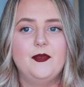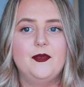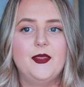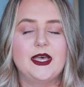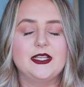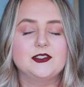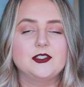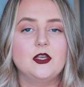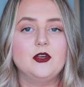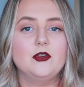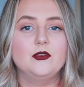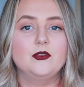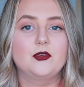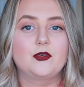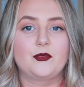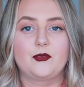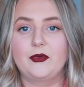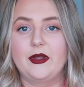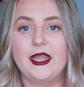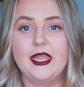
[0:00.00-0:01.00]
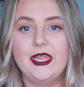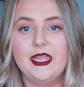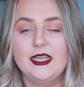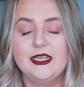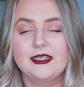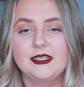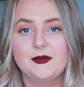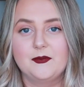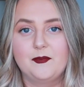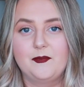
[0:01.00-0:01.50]
that's all
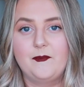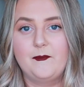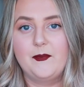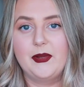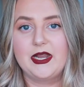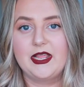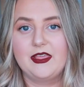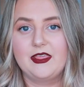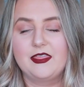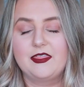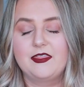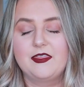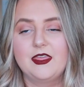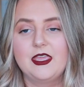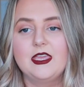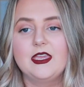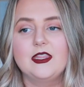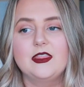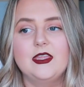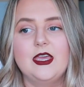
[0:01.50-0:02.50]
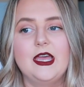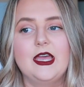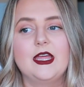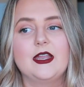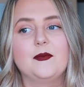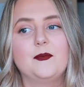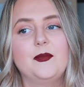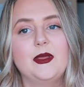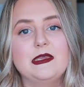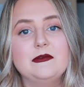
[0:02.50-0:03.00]
great, but I think
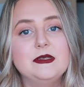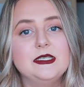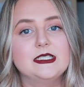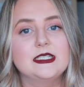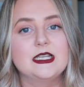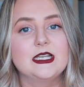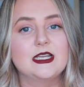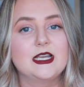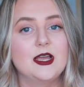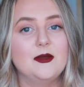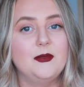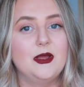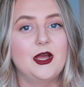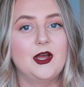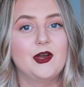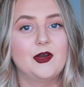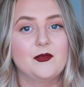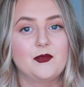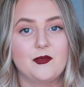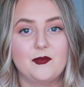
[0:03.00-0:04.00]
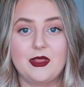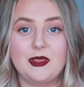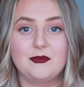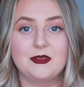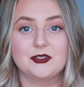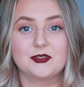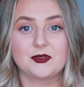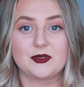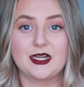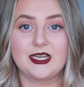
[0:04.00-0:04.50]
that baby's gonna come out when
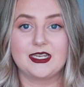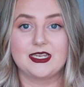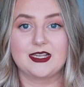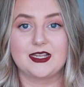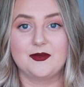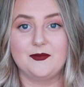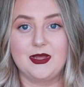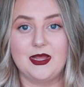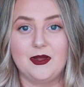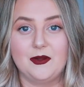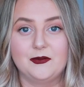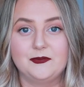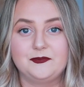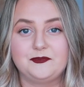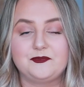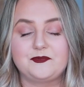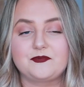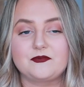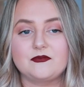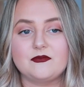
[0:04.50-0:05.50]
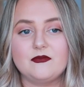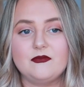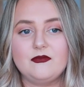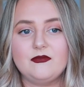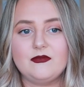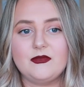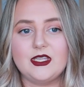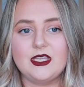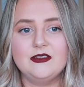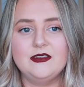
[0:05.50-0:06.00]
baby's ready to come out.
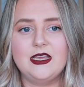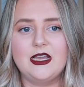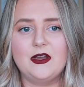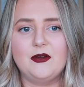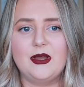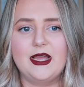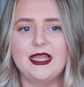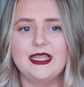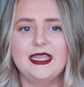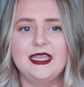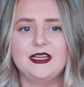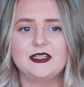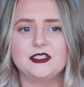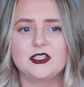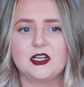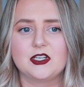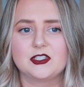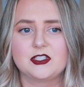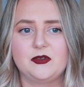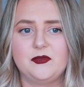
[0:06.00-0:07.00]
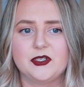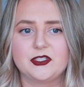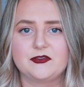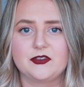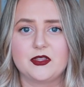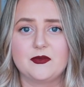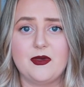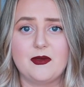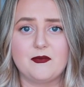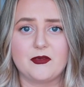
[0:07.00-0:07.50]
Now, I can't talk so much
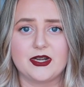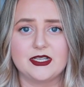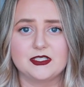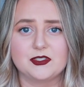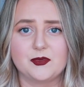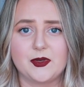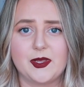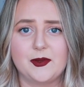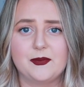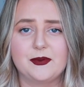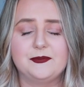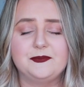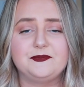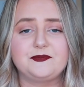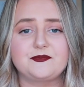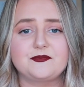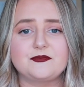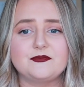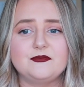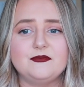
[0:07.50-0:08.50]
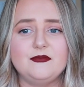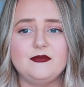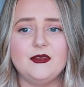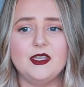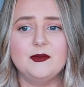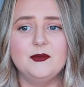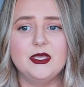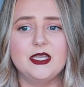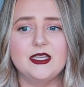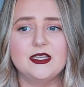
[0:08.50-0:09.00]
for the membrane sweep
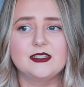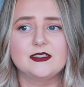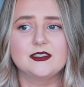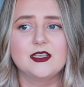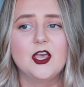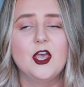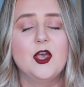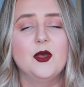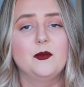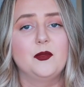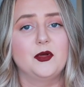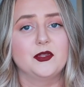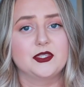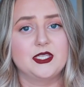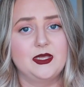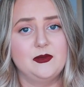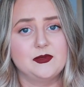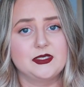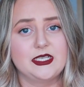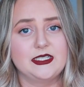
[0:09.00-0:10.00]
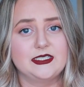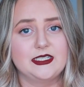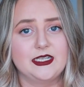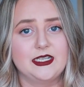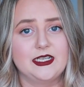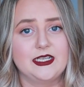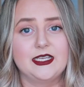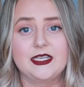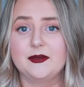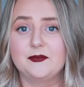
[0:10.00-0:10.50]
because both times I did
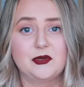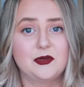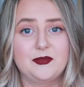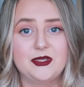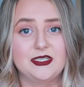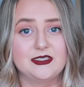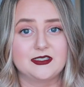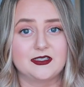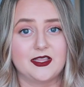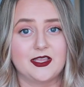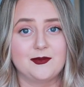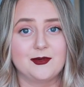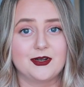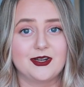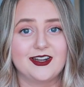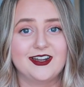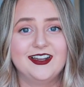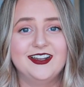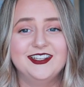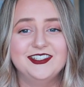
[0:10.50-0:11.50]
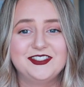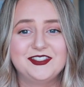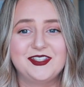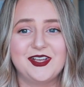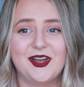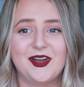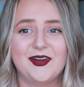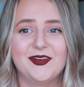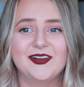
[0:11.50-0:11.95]
it, it put me into labor. So